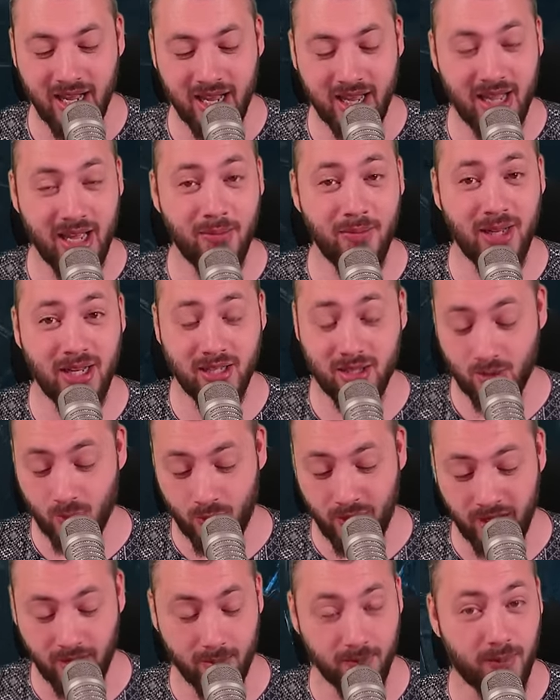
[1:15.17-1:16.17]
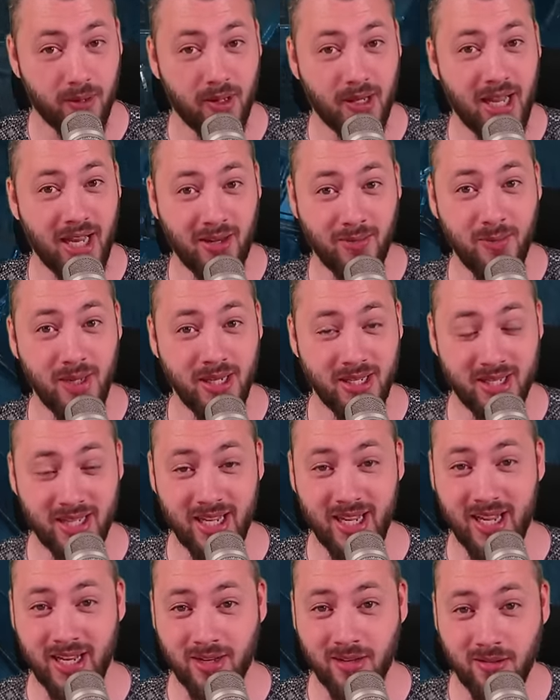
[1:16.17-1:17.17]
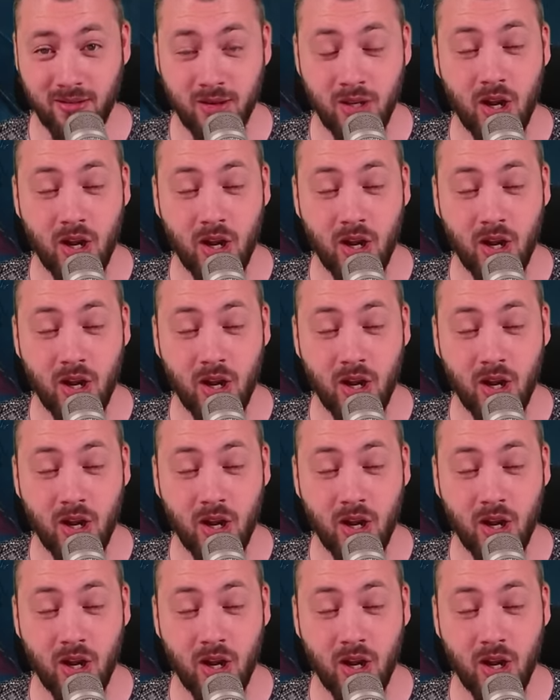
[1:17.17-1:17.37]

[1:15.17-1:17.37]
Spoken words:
That means we can blood mist in,